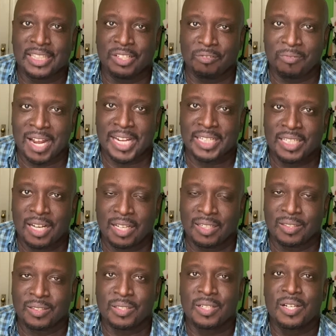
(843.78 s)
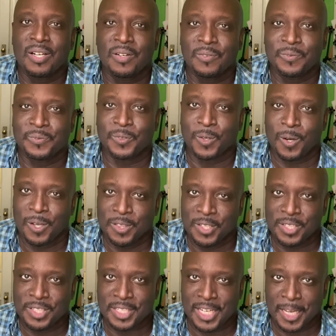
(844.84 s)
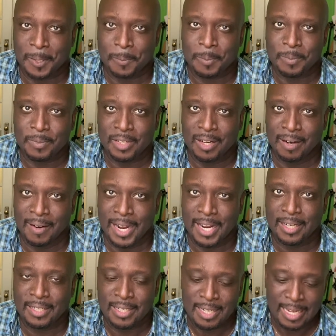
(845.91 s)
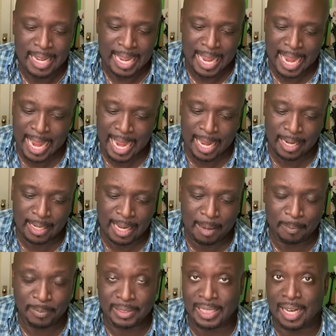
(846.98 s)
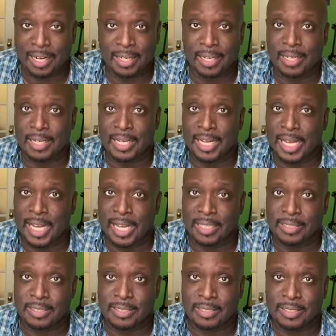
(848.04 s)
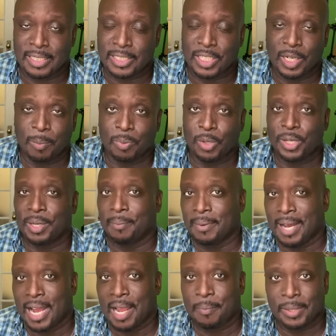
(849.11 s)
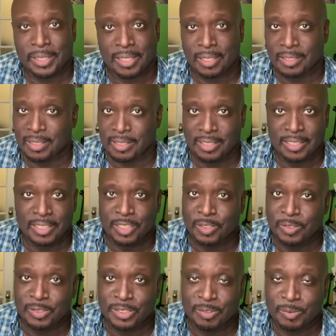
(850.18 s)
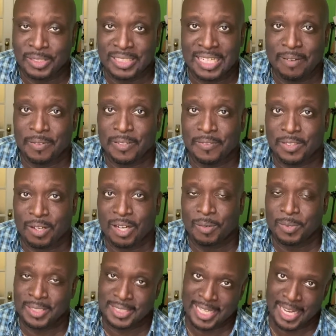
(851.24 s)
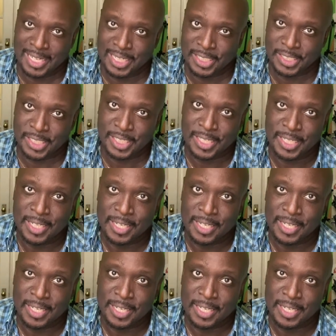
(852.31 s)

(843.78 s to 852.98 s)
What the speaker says: the right color for the skin. All right, and I'm telling you, it's gonna blow your mind because you would never have thought it was that easy.